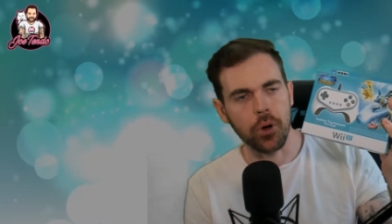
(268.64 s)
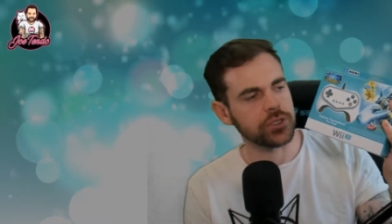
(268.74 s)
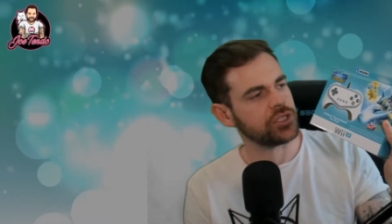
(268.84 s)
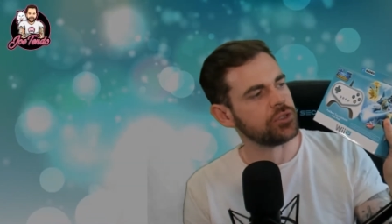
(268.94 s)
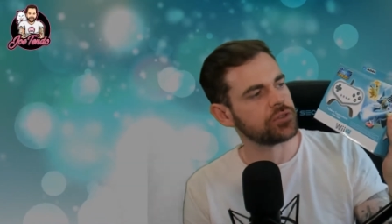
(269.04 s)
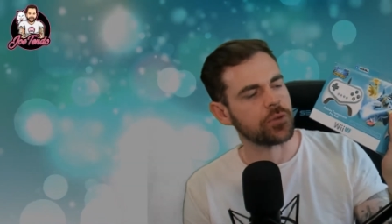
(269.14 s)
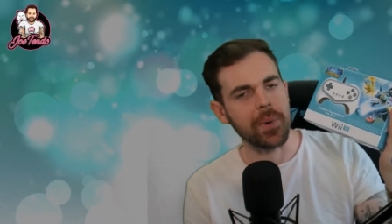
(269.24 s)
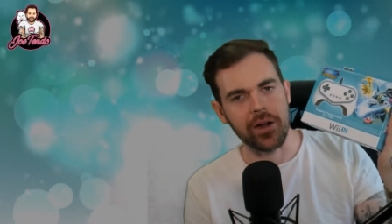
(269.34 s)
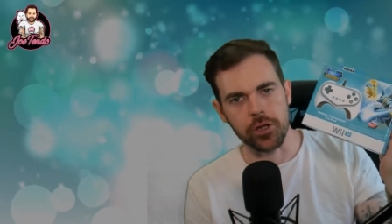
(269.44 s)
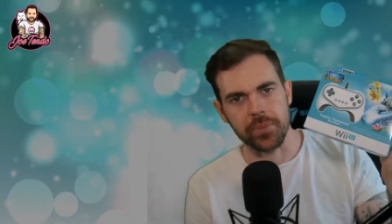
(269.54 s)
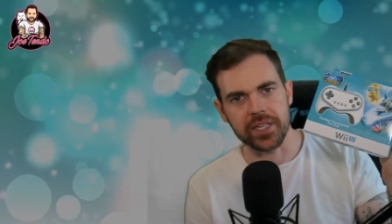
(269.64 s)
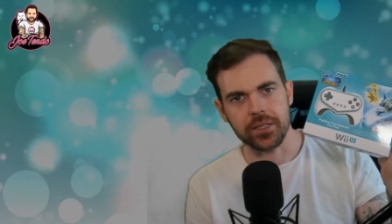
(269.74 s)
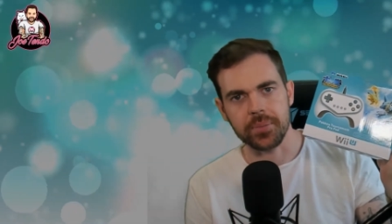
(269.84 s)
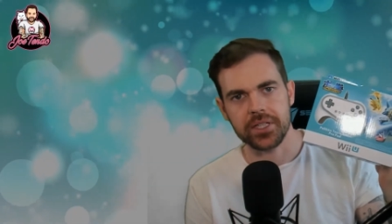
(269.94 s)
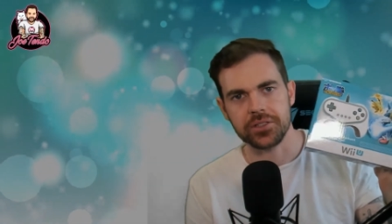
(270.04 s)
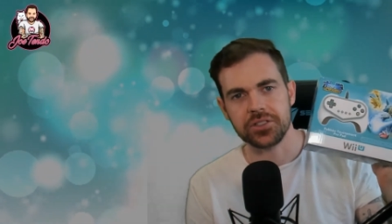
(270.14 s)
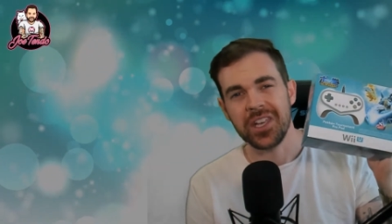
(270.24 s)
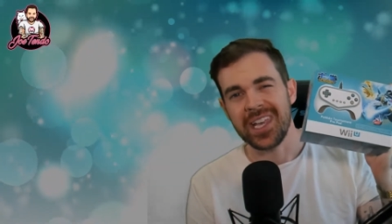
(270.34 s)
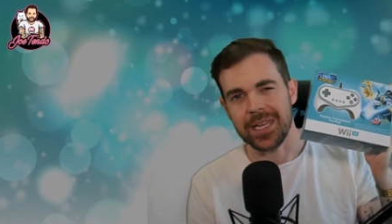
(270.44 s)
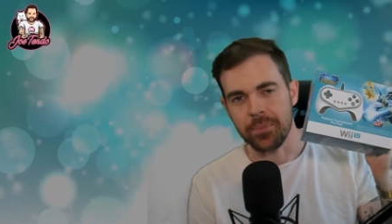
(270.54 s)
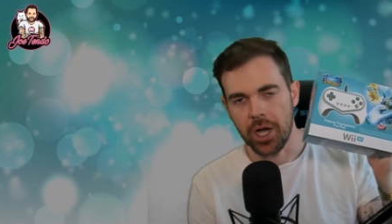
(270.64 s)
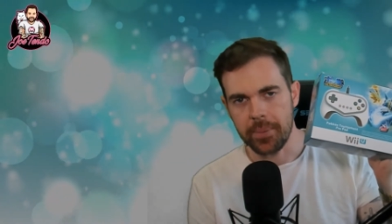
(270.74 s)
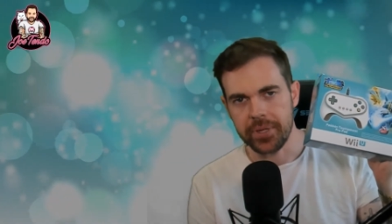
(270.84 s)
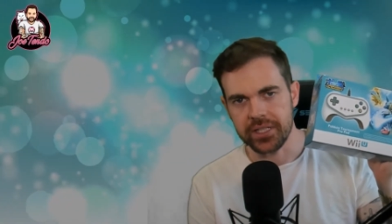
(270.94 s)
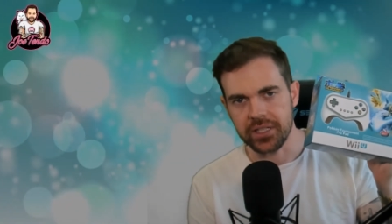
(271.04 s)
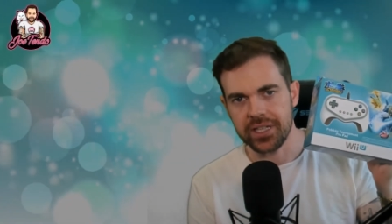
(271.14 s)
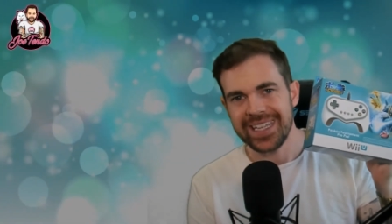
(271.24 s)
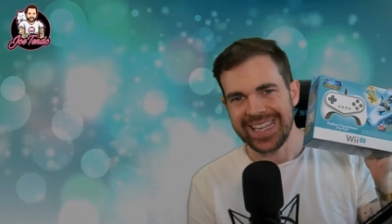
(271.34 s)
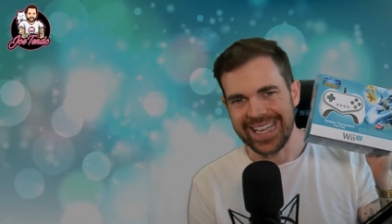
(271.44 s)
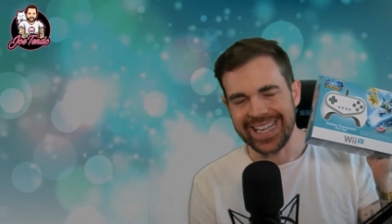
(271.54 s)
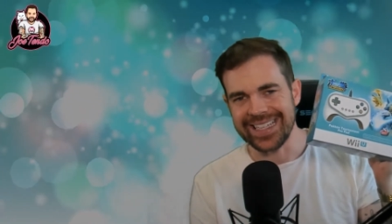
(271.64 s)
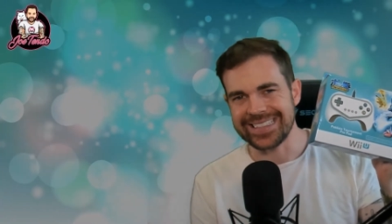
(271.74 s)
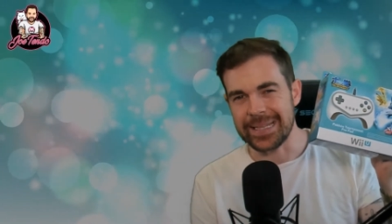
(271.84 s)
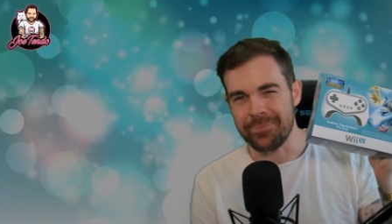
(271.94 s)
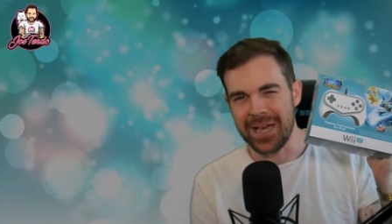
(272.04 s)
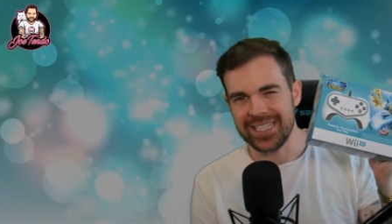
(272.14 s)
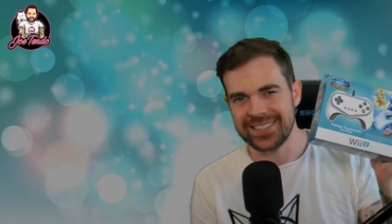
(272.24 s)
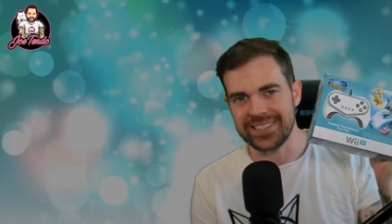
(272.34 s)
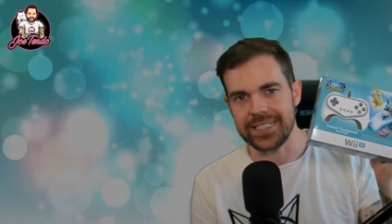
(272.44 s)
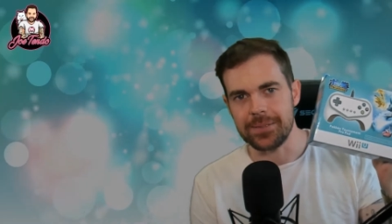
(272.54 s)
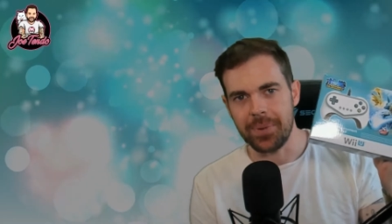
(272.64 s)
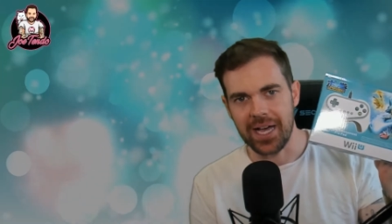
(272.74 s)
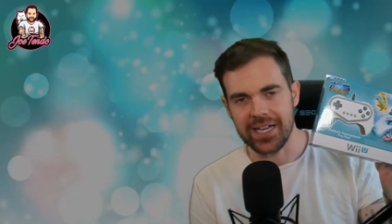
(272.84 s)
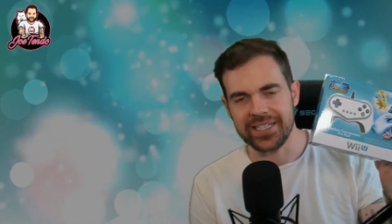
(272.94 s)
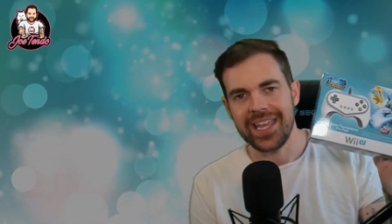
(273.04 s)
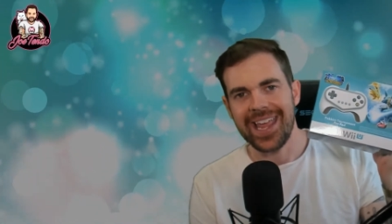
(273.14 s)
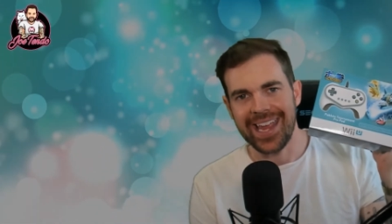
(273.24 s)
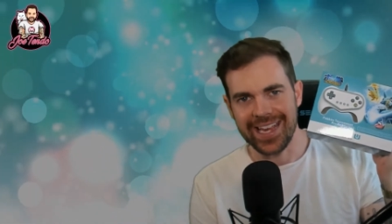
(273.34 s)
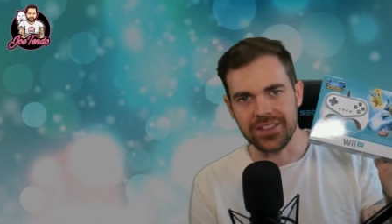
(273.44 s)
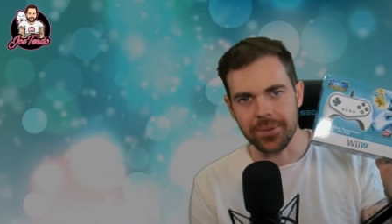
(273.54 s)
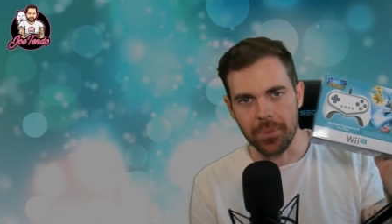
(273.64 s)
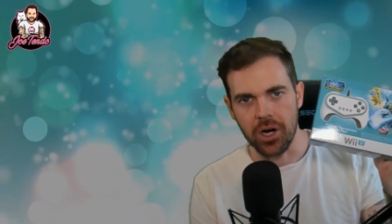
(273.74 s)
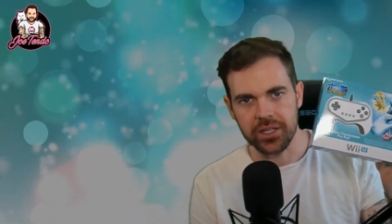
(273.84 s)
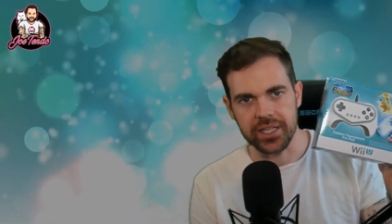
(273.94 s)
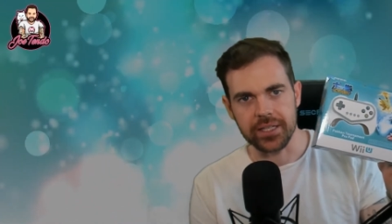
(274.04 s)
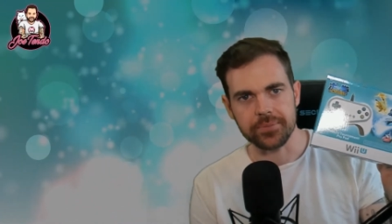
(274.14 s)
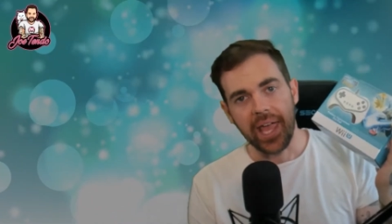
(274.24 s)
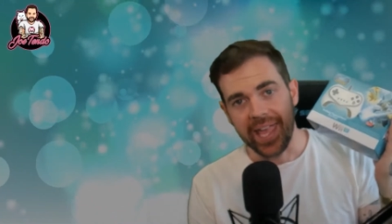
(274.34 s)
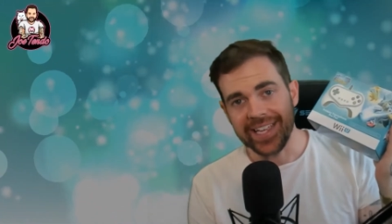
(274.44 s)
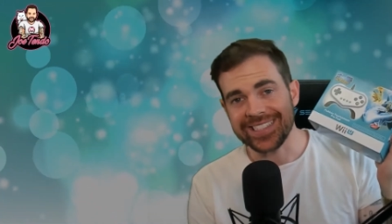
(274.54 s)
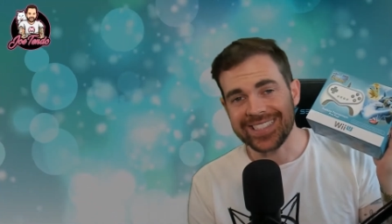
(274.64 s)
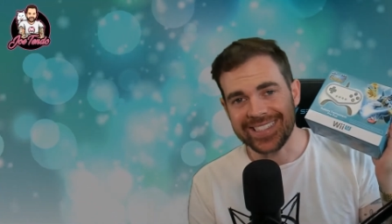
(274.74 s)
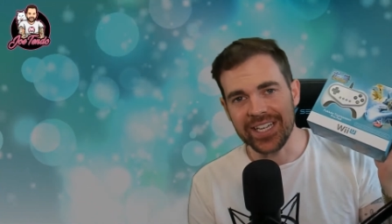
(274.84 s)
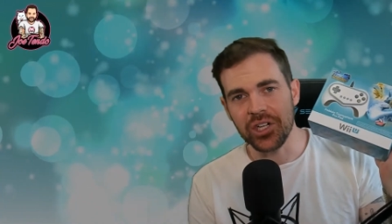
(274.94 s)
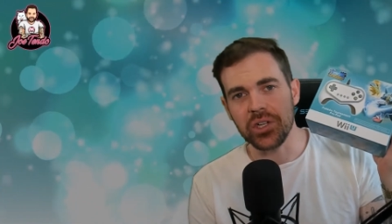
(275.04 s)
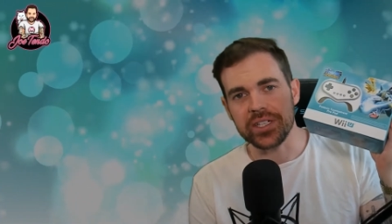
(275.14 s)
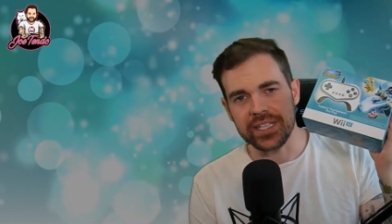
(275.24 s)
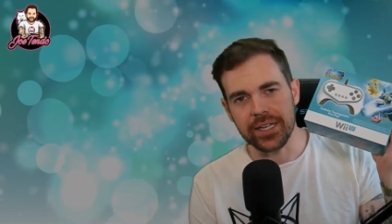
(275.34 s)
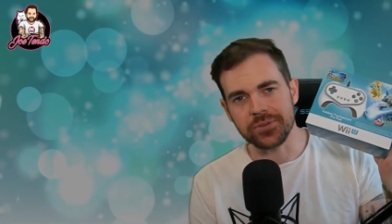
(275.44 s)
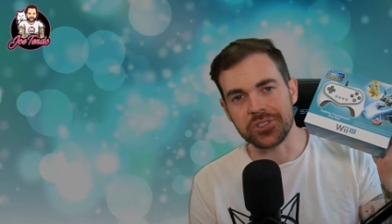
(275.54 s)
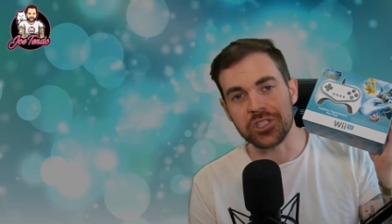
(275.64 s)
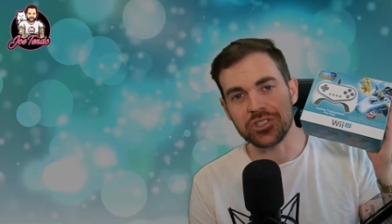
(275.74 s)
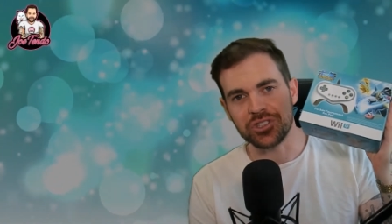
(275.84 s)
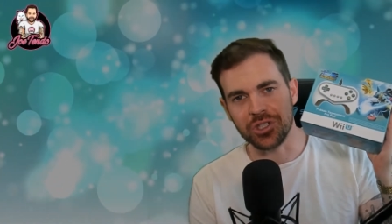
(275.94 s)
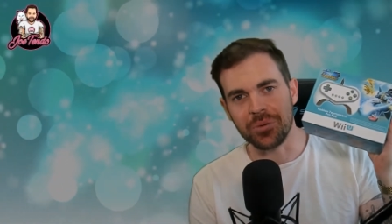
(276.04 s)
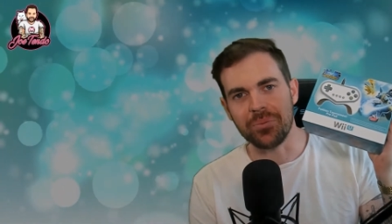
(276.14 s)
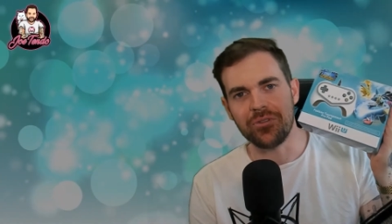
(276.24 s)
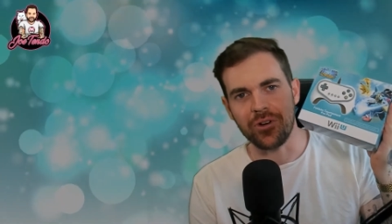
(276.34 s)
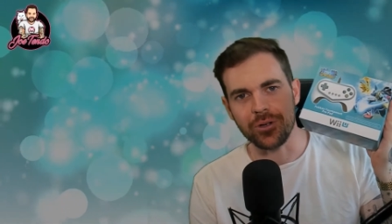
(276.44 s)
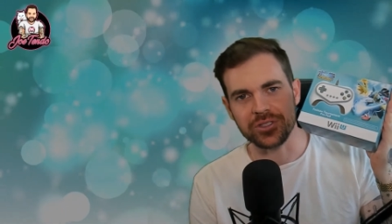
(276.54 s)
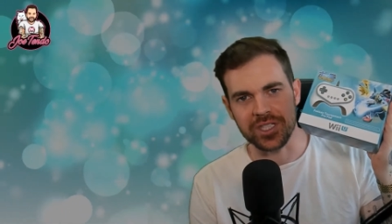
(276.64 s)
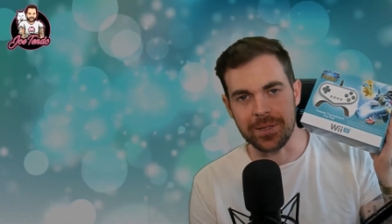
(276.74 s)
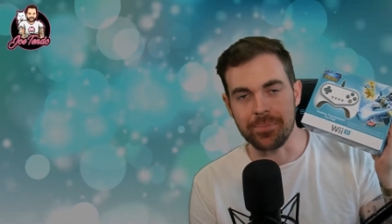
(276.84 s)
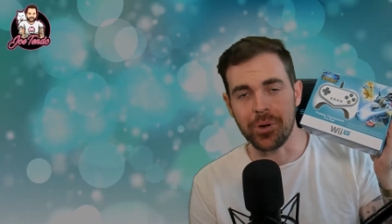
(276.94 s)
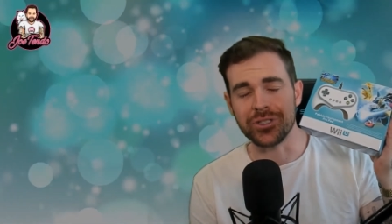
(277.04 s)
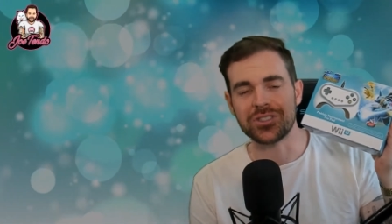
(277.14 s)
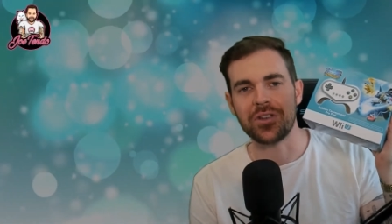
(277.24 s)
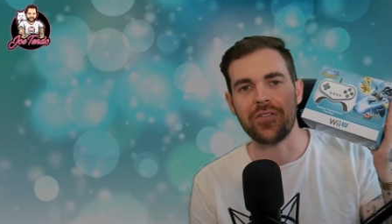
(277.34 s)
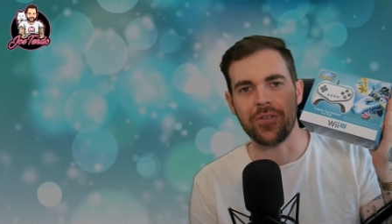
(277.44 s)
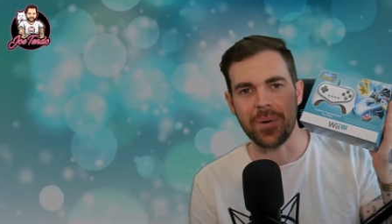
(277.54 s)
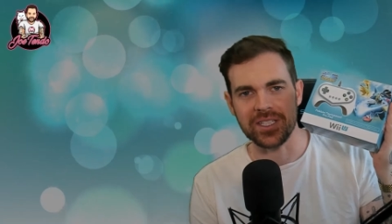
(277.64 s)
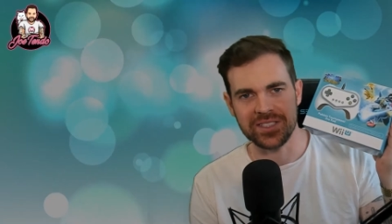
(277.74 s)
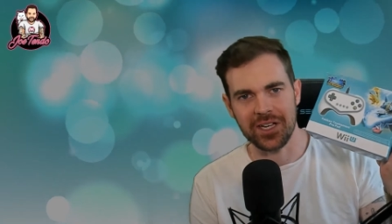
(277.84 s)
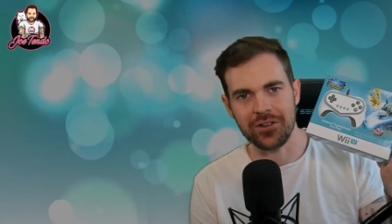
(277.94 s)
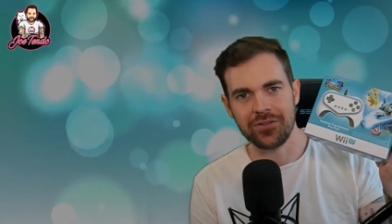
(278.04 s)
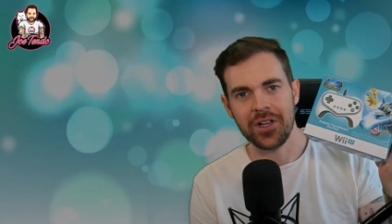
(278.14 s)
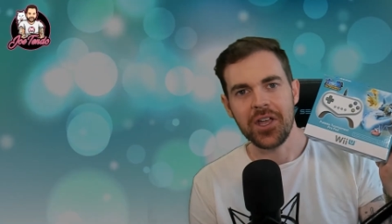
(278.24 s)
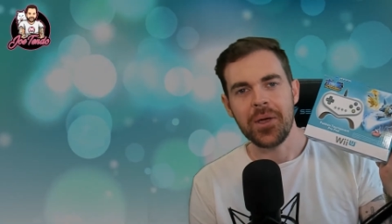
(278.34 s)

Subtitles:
bought to use for Mario Maker because, in my opinion, it is the best D-pad in the market. It still gives some false inputs for myself,